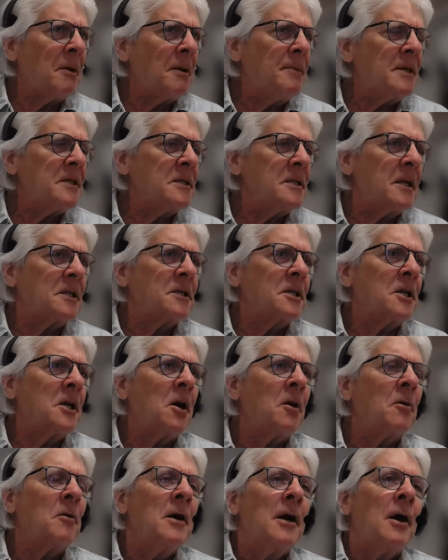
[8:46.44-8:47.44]
business,
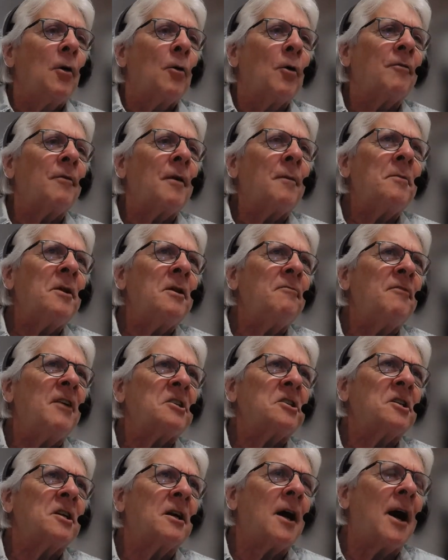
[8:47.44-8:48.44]
well, if I'm going to
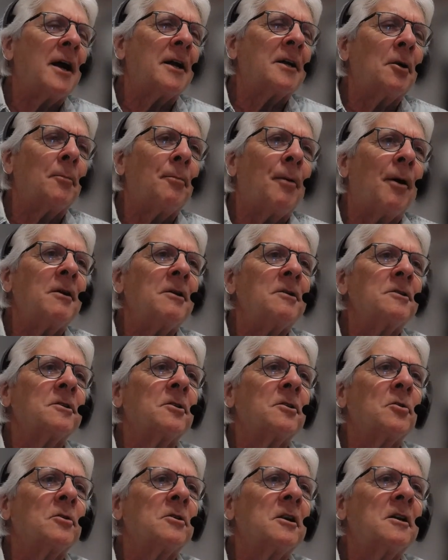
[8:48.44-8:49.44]
invest in cocktail parties and
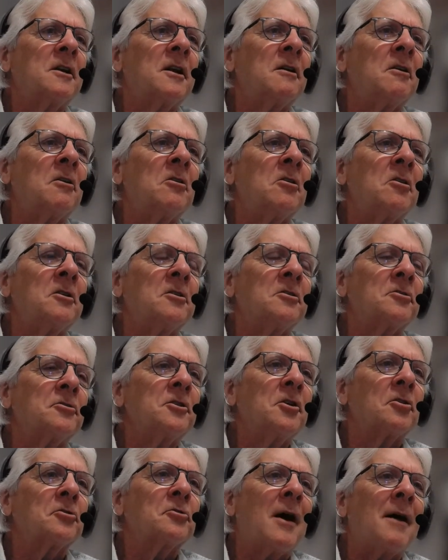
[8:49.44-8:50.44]
going to dinner and,
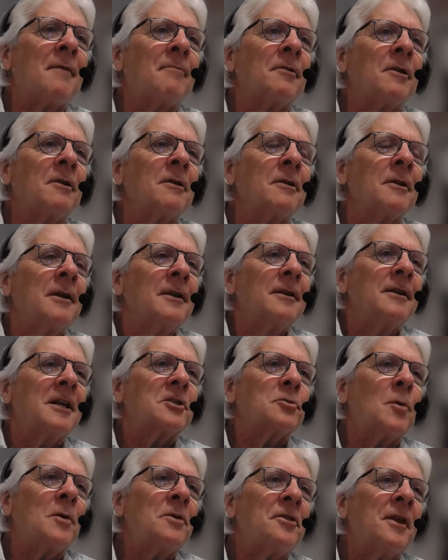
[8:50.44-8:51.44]
travel,
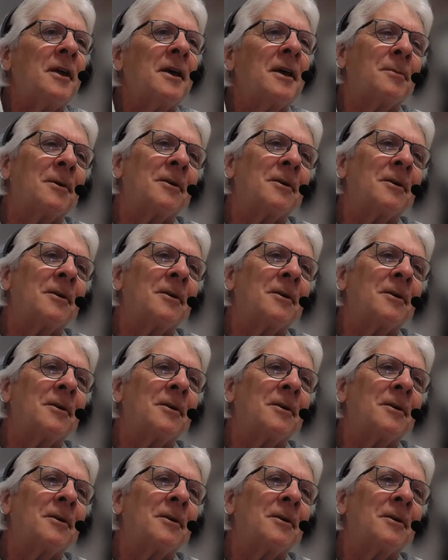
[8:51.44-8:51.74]
that's one thing.